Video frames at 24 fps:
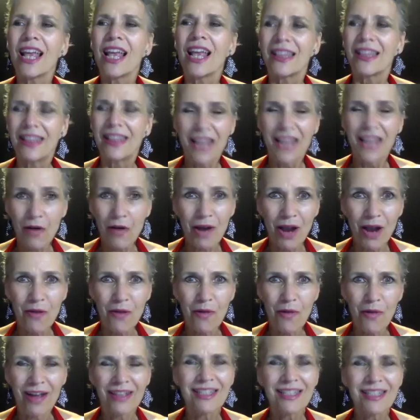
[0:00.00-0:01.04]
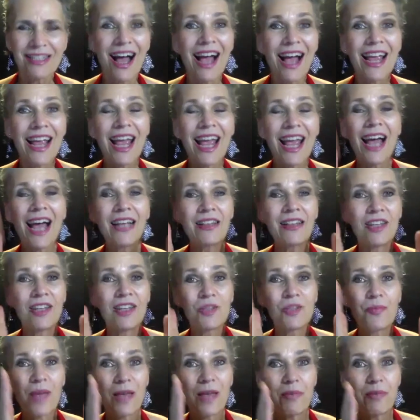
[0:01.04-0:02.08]
there I was, I had this
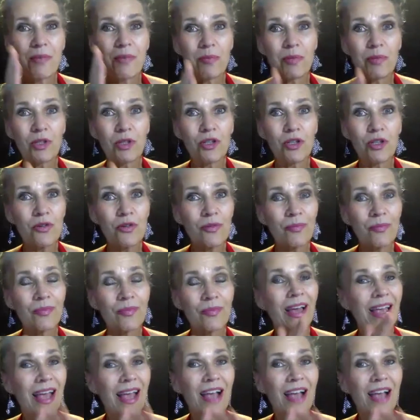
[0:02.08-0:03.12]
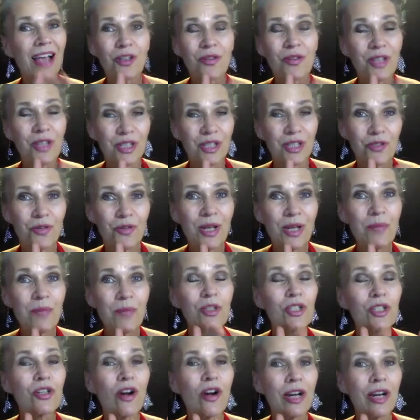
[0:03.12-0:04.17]
baby blue. So this dream
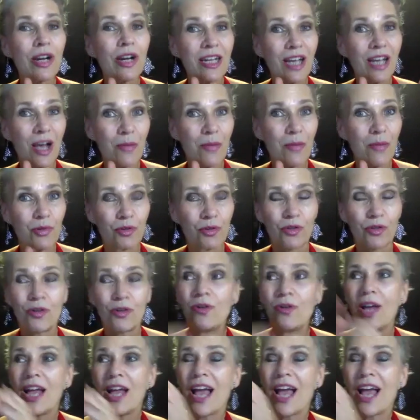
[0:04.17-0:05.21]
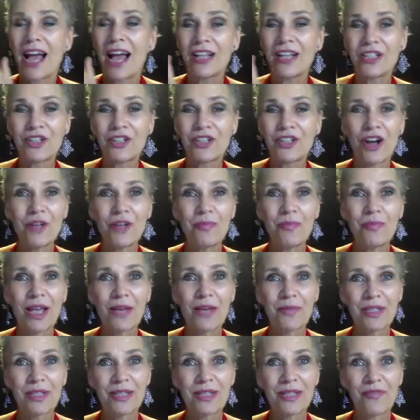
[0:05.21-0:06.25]
was starting to come true. I'd started playing
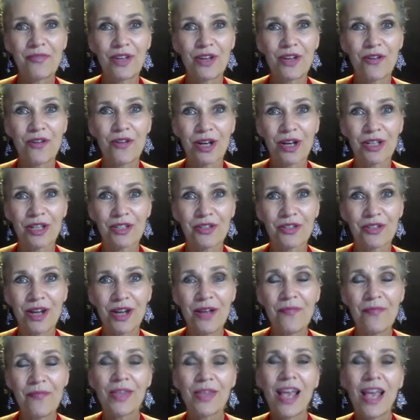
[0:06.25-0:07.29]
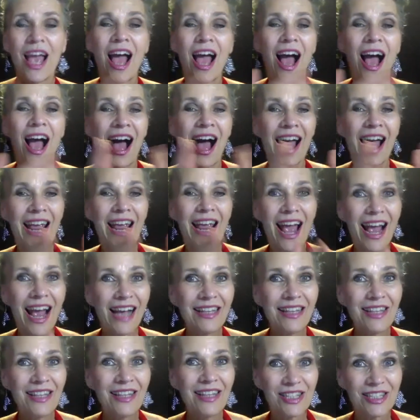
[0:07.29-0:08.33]
with symphony orchestra. I
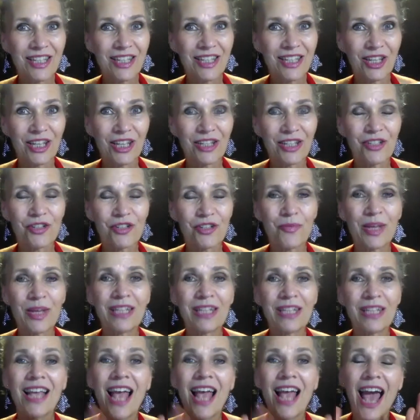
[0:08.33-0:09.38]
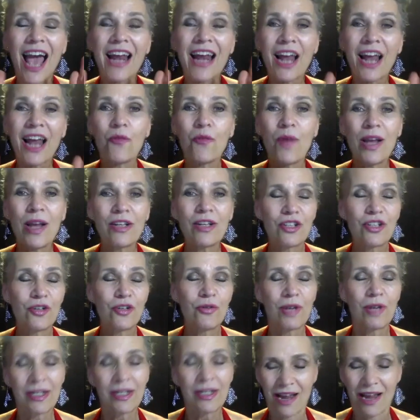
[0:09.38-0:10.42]
had this little instrument, and I went
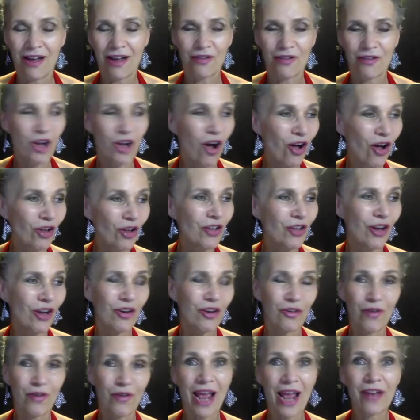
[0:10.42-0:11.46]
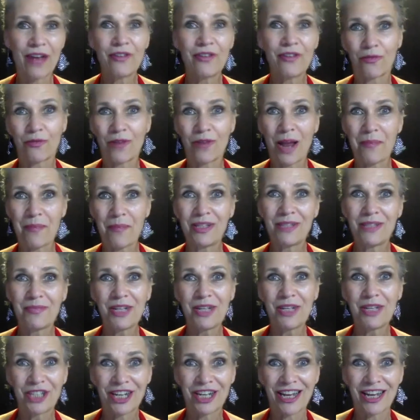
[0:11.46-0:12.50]
to a town called Grand Rapids,
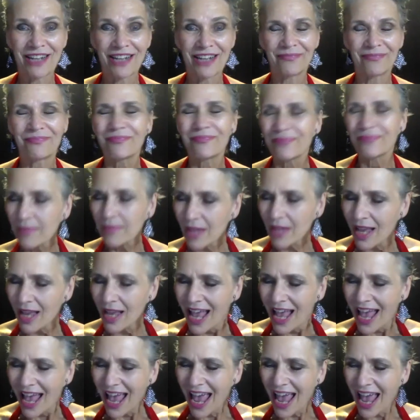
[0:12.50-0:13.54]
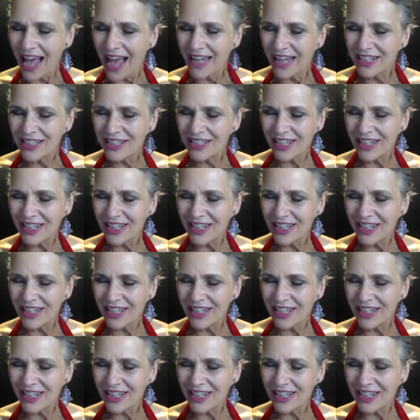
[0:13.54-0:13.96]
Michigan. And